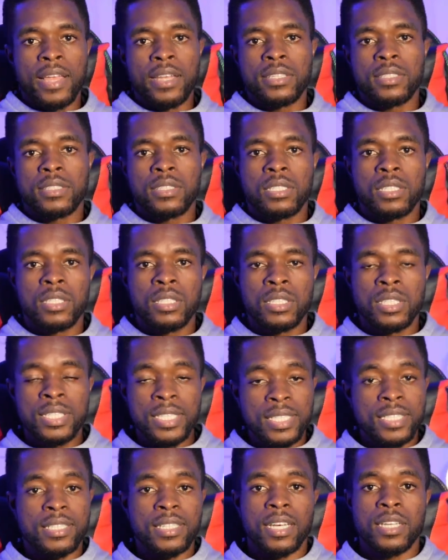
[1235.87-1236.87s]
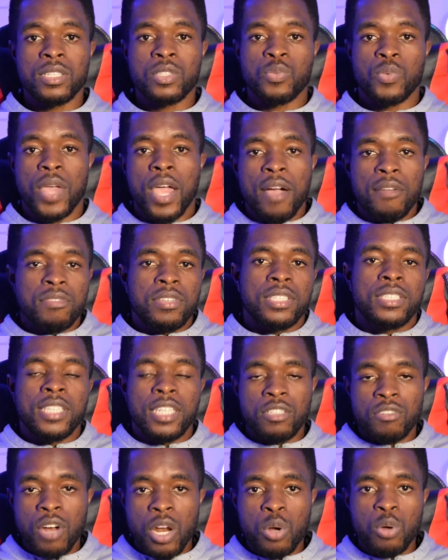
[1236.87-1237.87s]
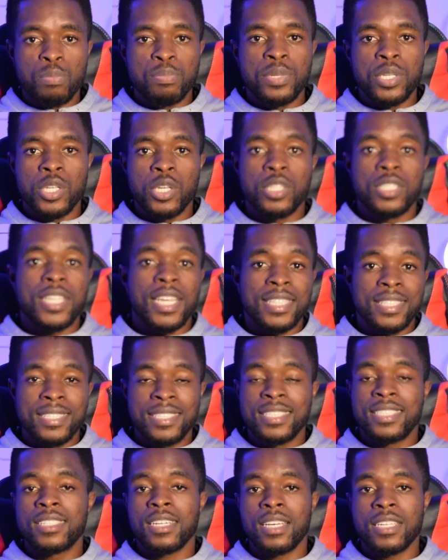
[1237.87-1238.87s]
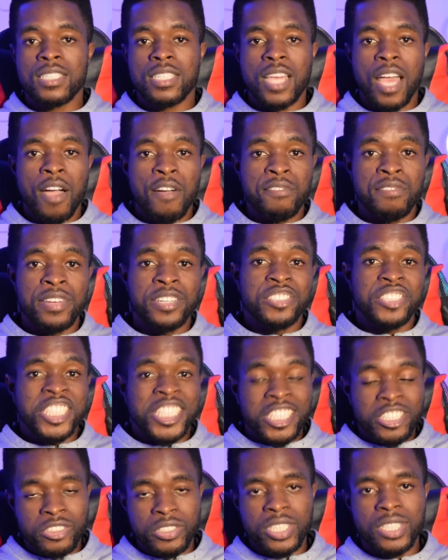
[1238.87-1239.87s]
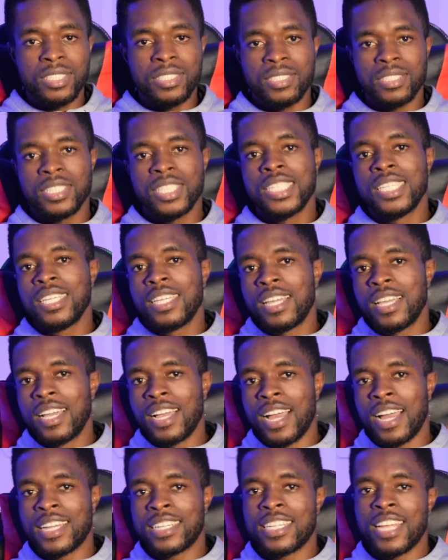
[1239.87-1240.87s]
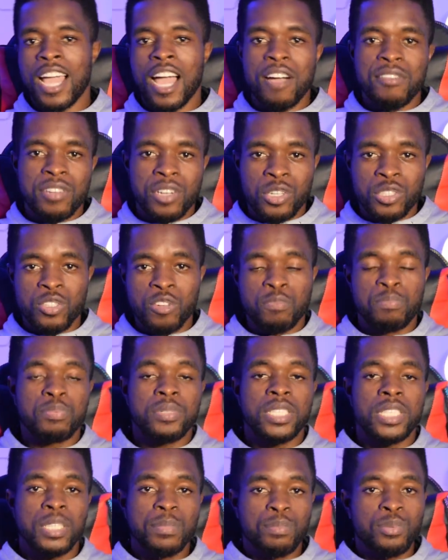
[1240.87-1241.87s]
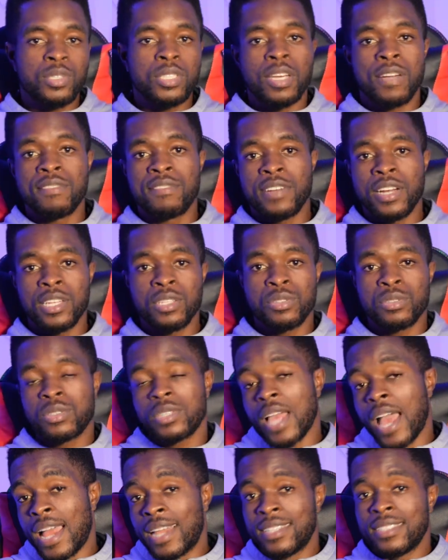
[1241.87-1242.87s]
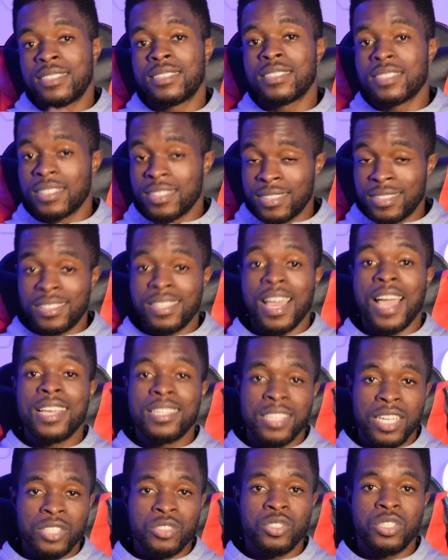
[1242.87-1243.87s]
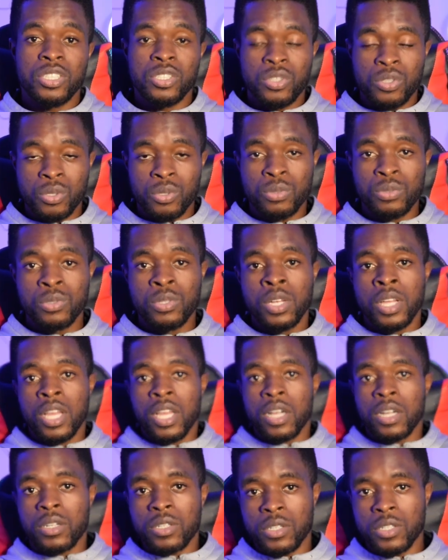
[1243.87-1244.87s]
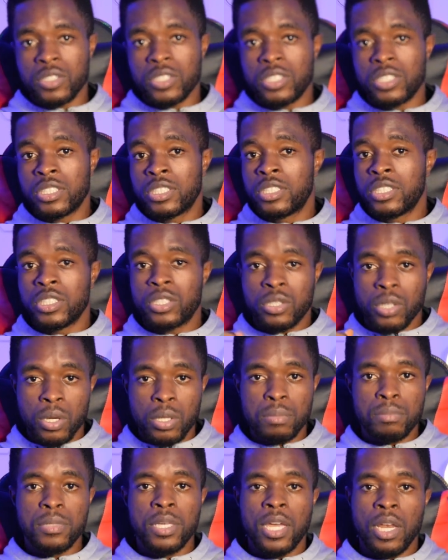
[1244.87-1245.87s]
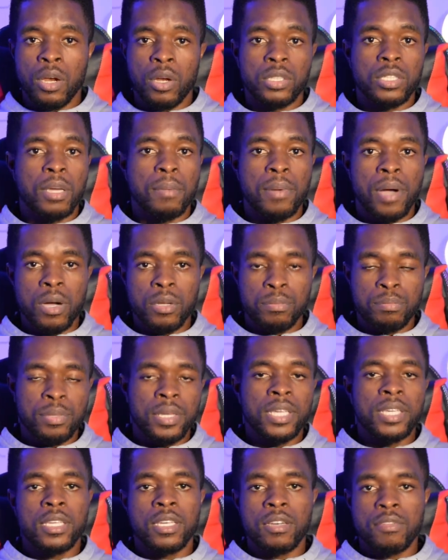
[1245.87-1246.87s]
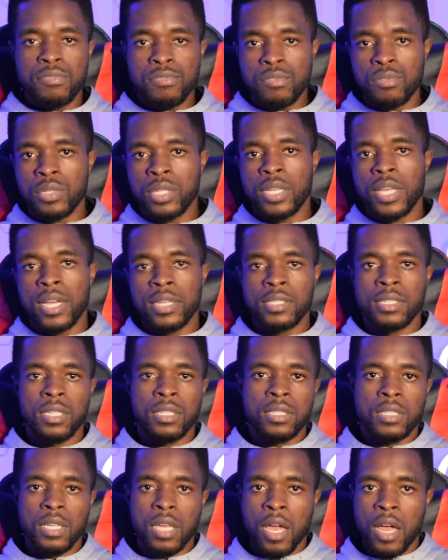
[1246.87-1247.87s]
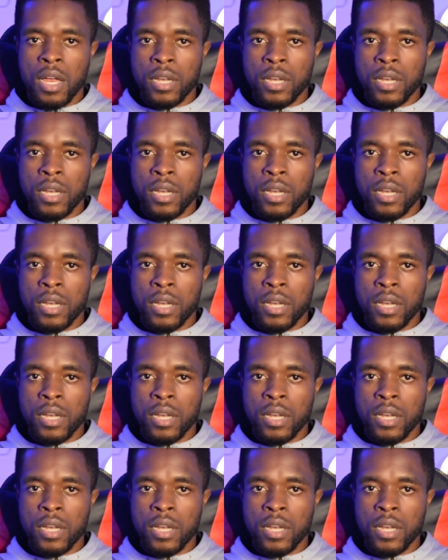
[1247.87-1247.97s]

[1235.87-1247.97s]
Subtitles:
and teachers, we have the general opinion that teachers are very strict and they have a lot of principles and values, and that is actually true because she taught me a lot about being careful with gadgets.